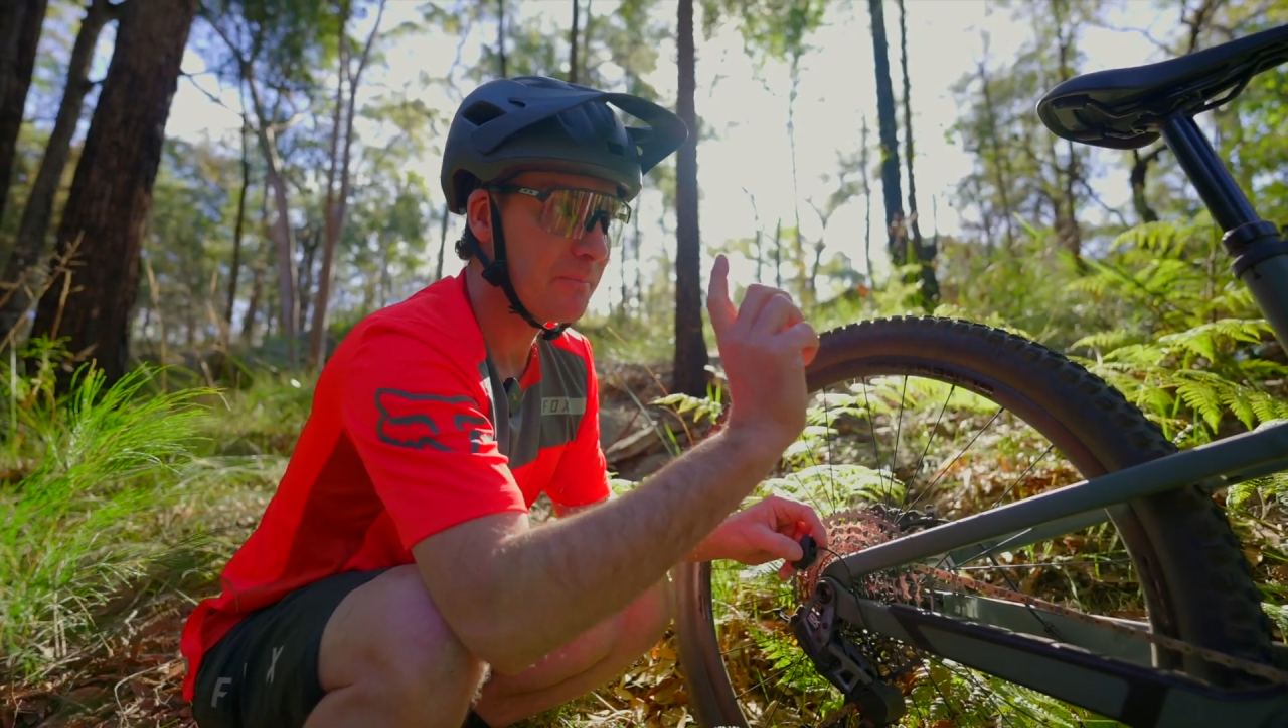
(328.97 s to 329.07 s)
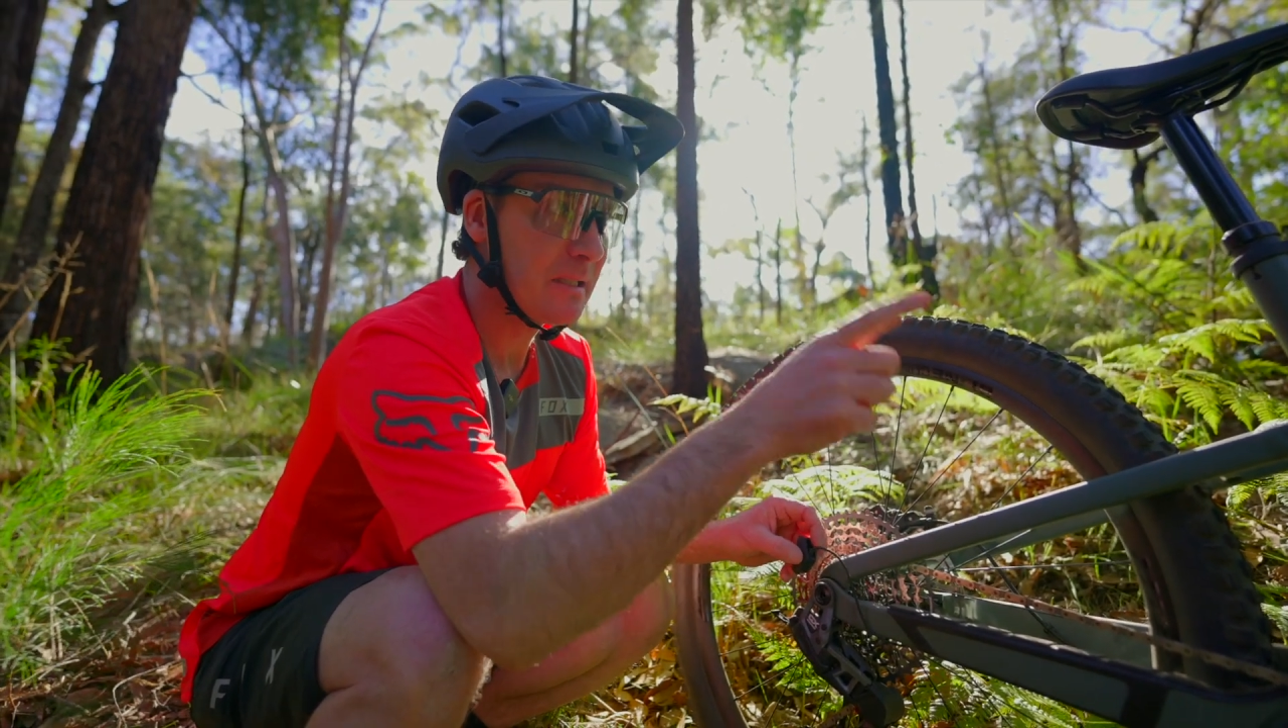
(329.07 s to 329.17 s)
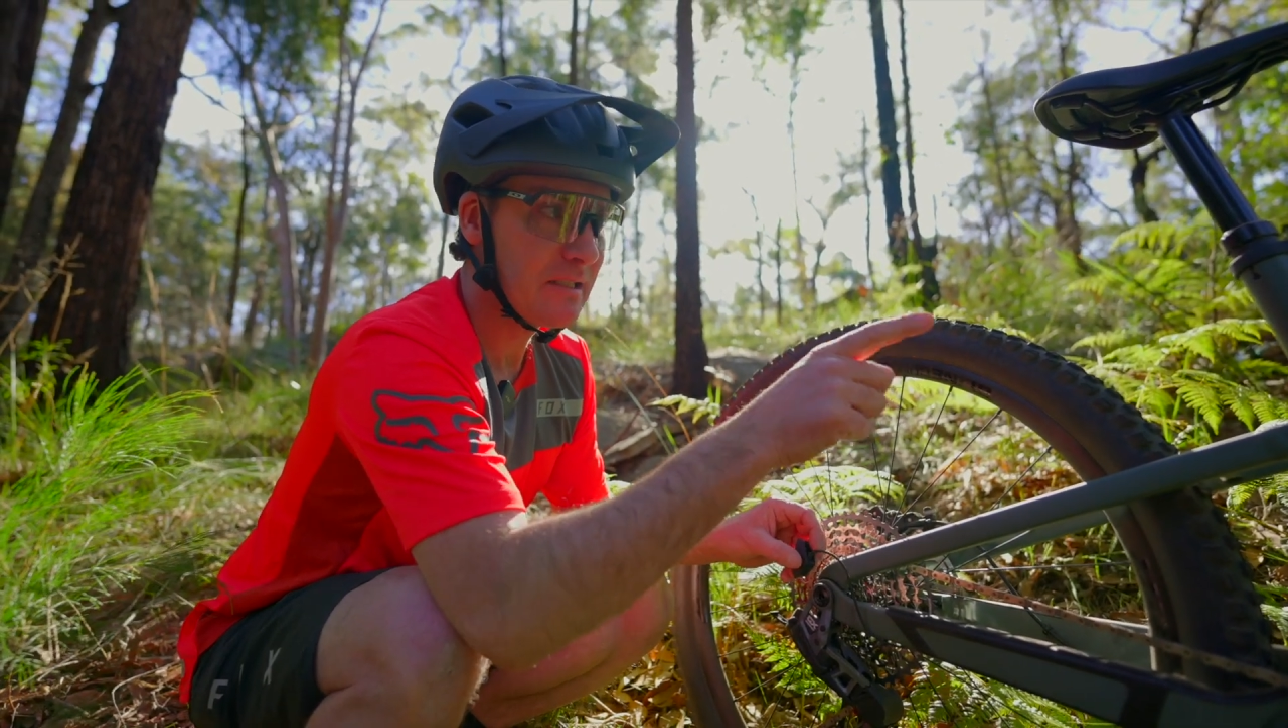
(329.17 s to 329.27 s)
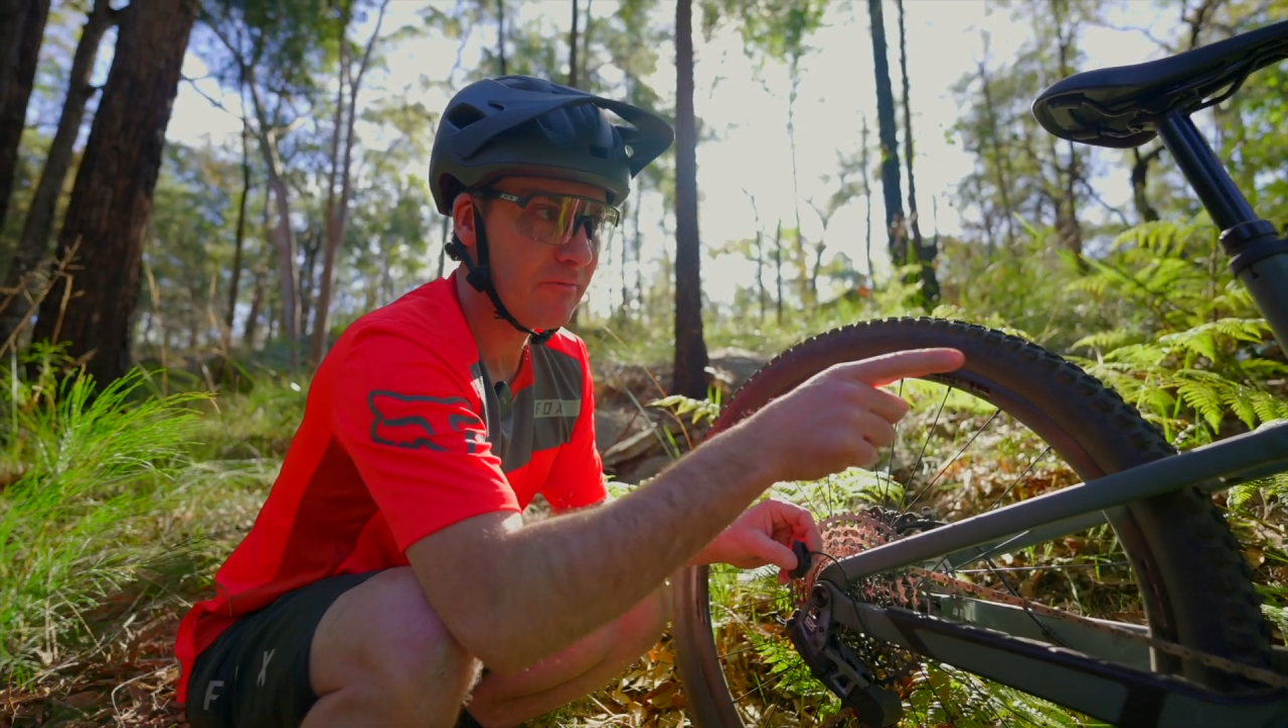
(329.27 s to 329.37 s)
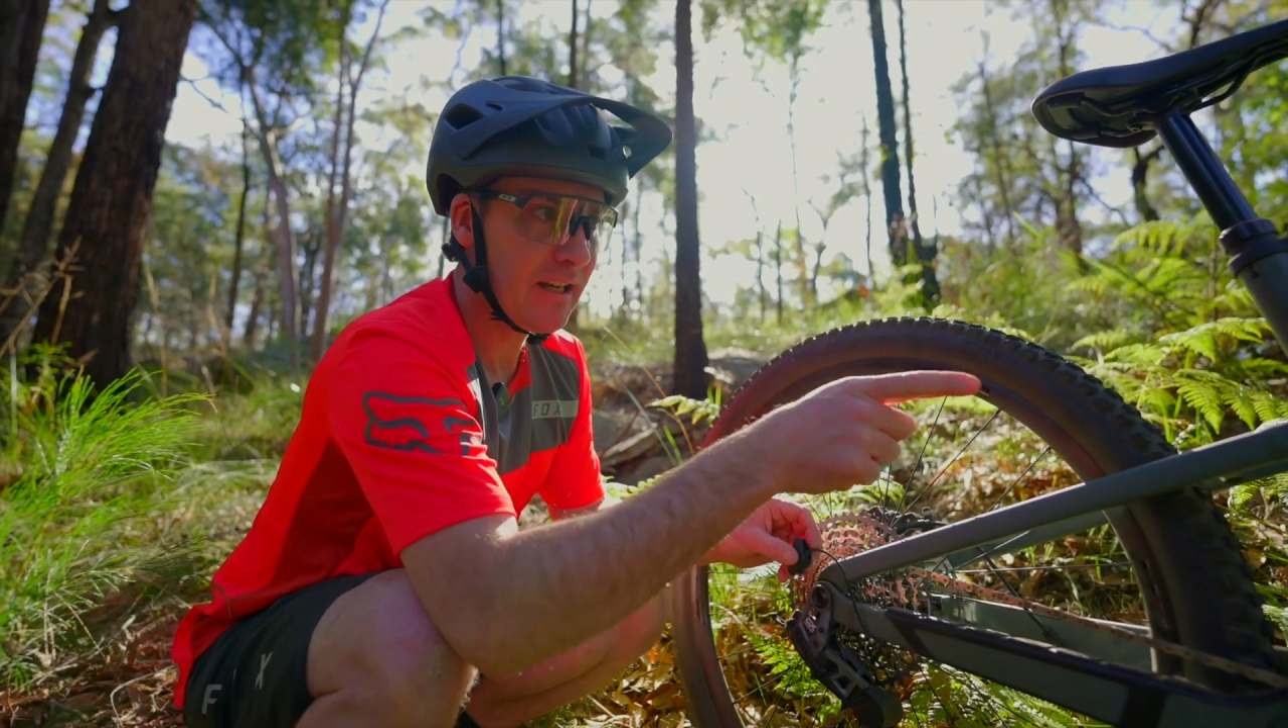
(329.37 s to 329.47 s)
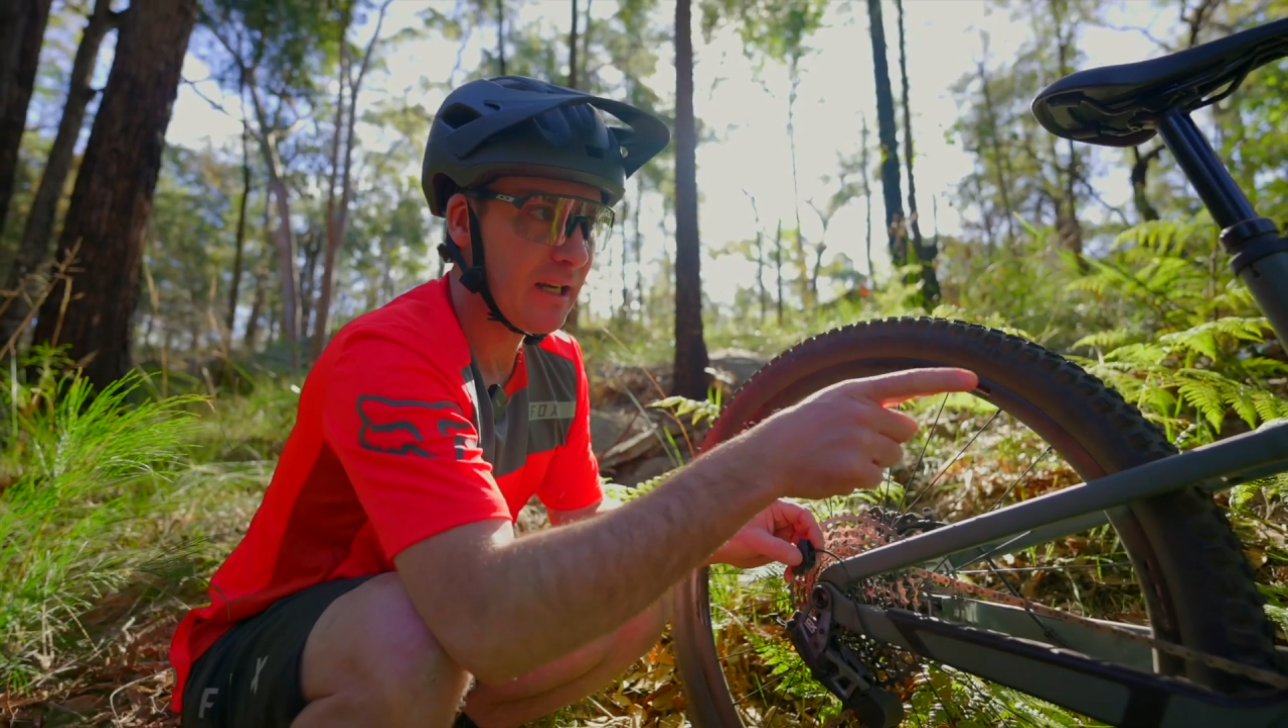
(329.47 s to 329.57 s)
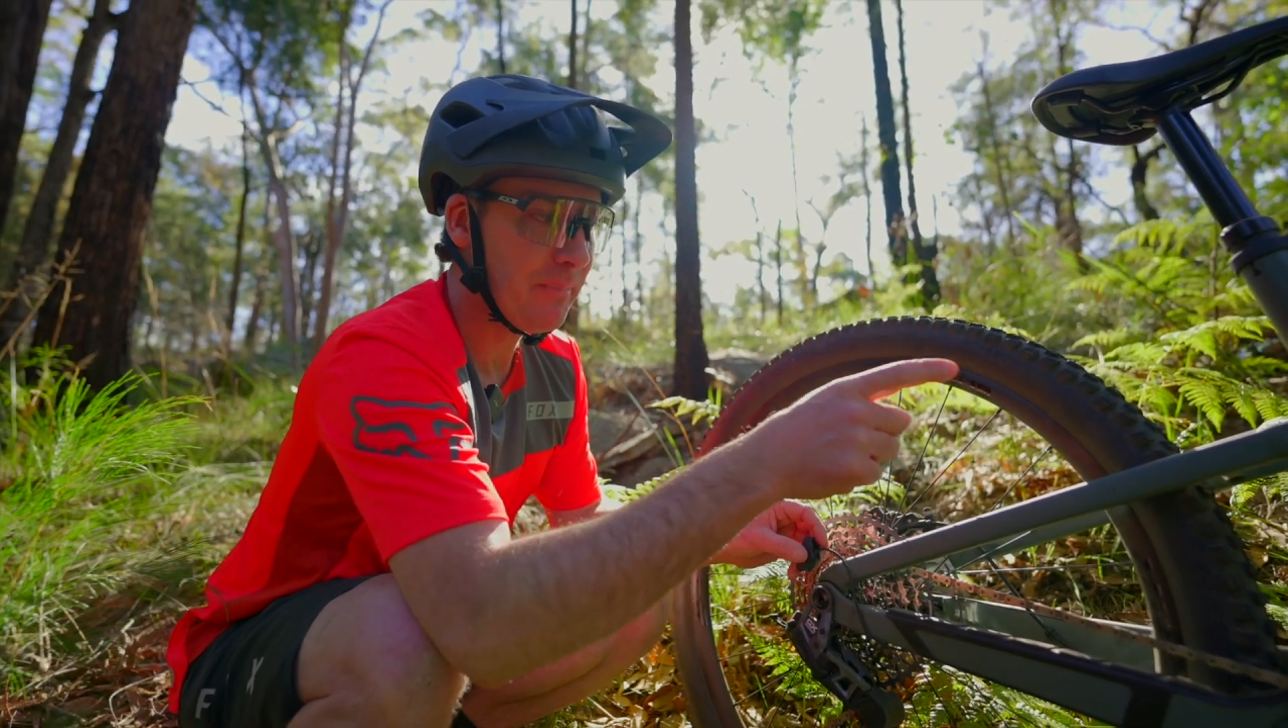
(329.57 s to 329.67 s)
because it ran out